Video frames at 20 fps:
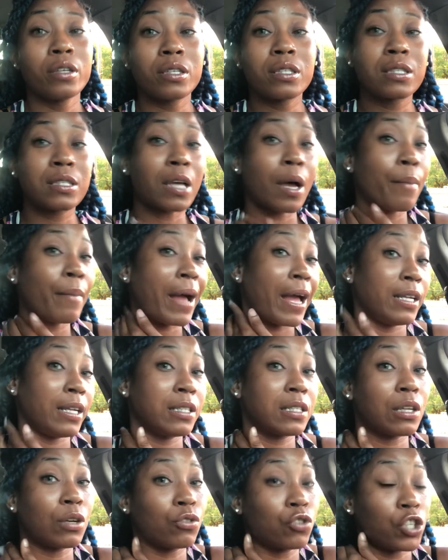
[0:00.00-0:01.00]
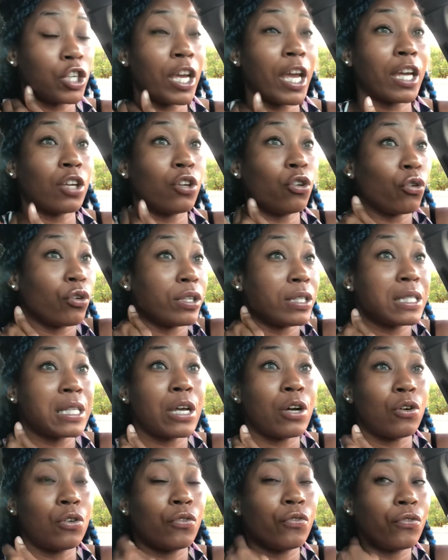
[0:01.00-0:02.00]
somebody. So check
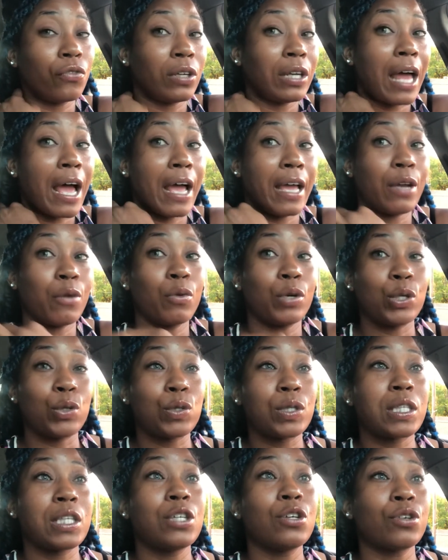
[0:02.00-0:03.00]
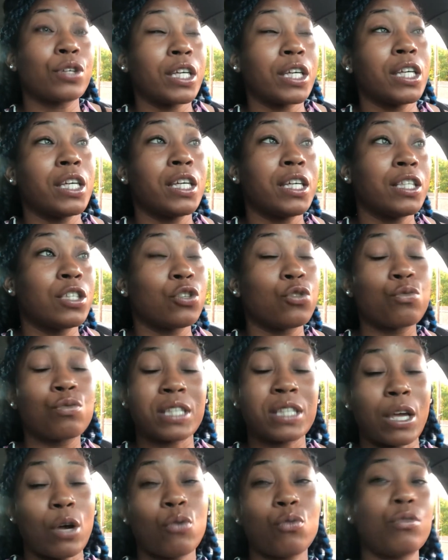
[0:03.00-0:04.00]
yourself. Like when you see your kids, you
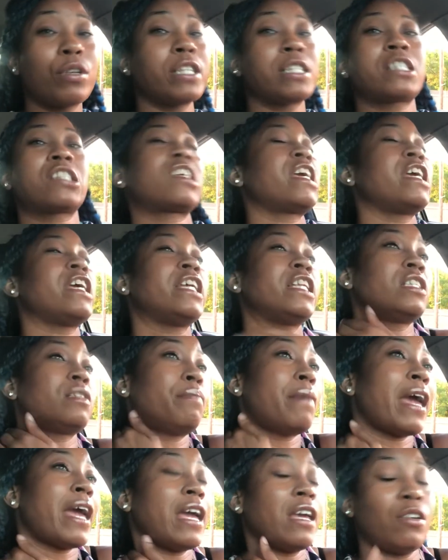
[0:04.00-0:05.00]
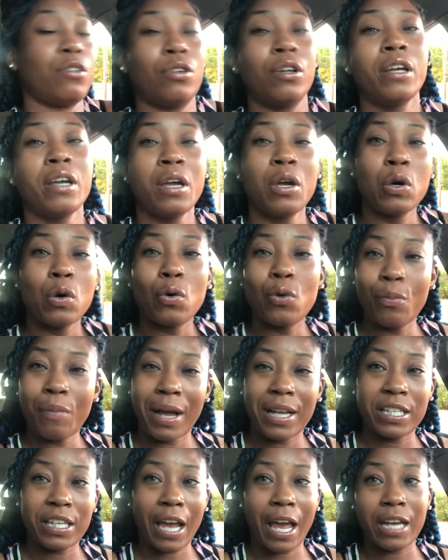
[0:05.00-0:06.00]
say, "Oh, this kid is bad," or "Oh, my
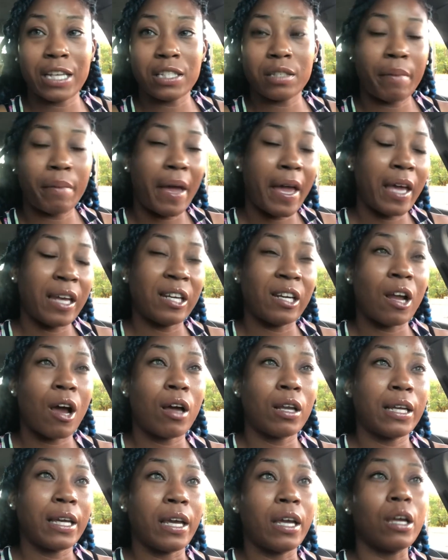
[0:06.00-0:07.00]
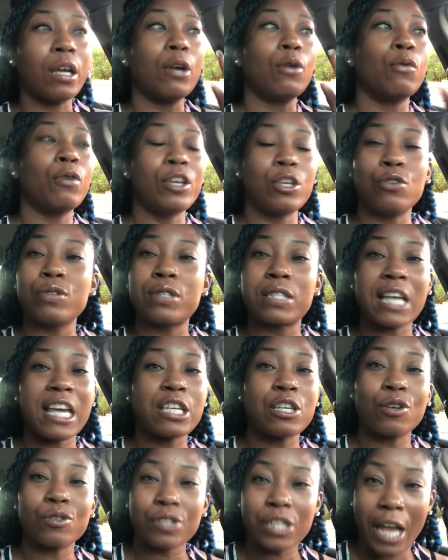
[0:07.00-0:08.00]
child is bad," and all that. When you say
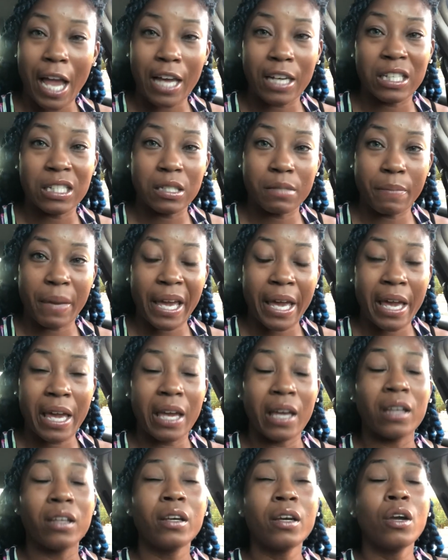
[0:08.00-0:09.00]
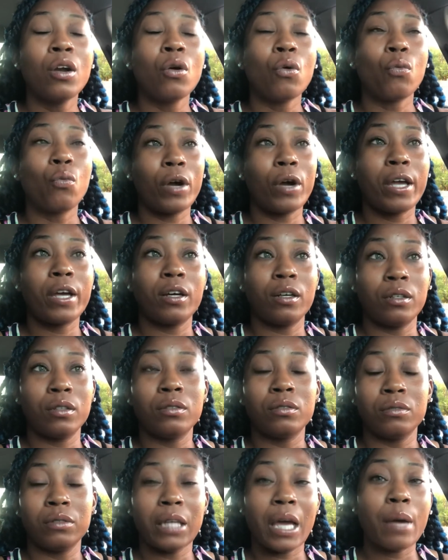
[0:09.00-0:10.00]
your child is bad,
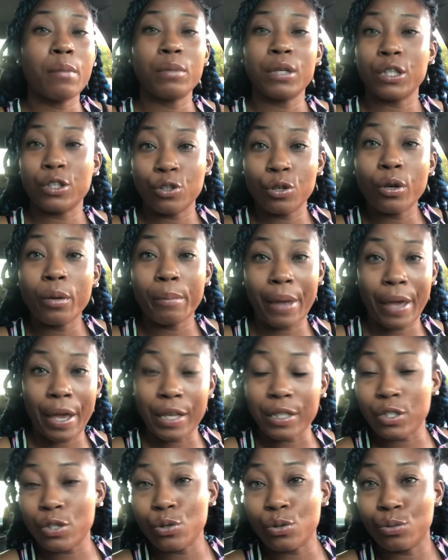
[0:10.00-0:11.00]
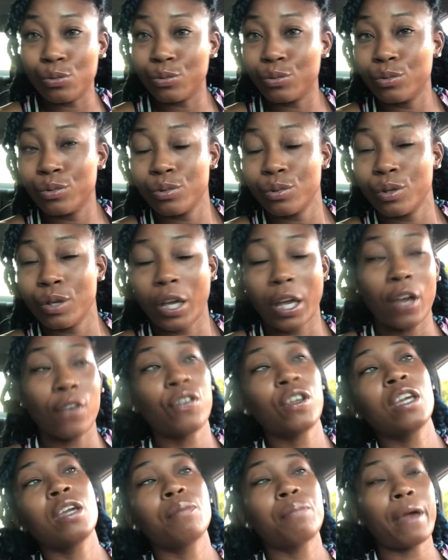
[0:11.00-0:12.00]
well, that means you're bad too. If
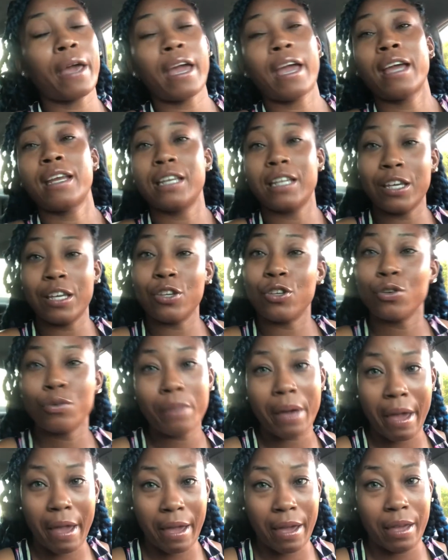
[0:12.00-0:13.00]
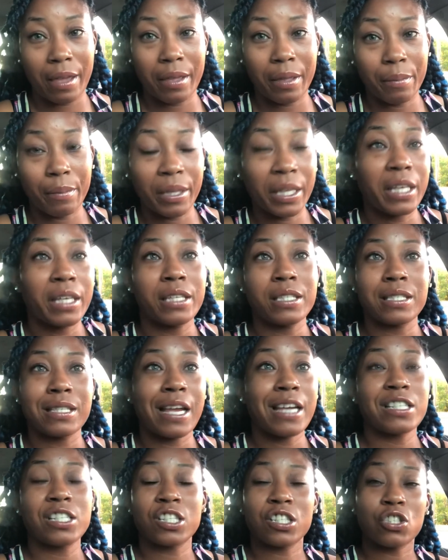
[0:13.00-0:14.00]
he bad, then you bad because
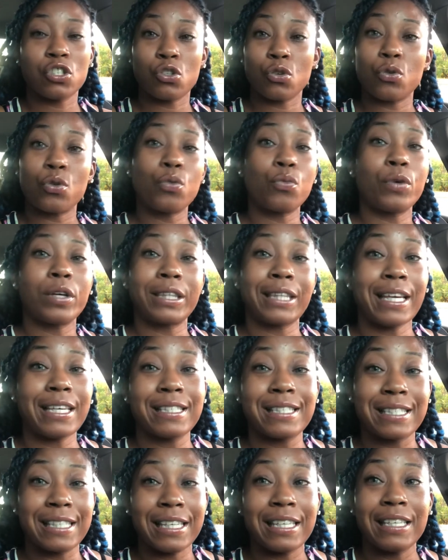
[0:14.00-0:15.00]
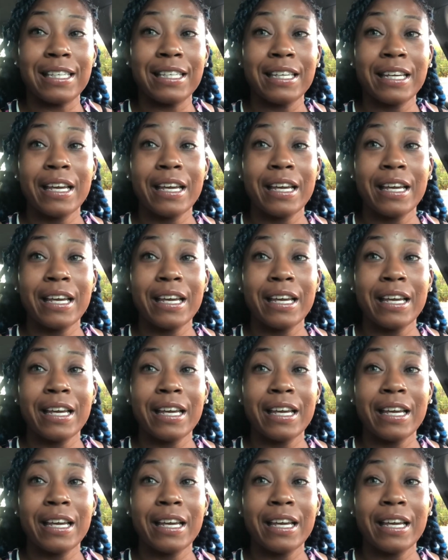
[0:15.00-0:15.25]
they just doing what they see